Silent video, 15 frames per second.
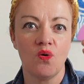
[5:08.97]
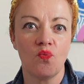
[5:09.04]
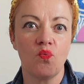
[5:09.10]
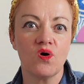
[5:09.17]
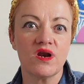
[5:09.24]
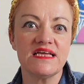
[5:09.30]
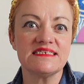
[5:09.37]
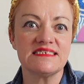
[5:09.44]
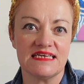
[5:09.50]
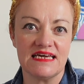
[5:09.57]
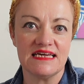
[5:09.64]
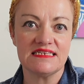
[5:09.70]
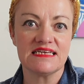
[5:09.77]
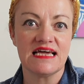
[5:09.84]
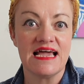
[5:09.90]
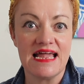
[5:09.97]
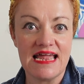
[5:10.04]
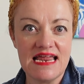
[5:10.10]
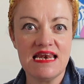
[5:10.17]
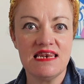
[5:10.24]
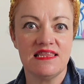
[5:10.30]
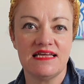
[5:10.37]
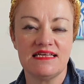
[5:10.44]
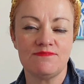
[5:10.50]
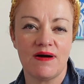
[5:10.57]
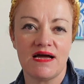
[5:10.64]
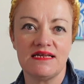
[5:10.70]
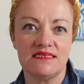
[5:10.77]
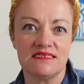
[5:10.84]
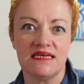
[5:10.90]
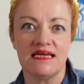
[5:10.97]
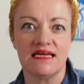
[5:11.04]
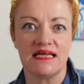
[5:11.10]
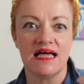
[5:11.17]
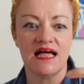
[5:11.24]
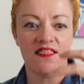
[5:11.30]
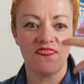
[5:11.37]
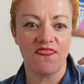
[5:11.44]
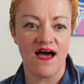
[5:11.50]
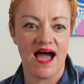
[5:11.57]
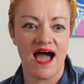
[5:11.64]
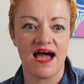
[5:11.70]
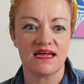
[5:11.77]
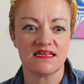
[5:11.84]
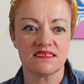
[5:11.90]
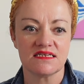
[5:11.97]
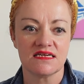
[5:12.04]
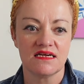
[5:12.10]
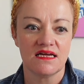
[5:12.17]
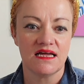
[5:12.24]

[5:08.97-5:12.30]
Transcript: What is it in this painting that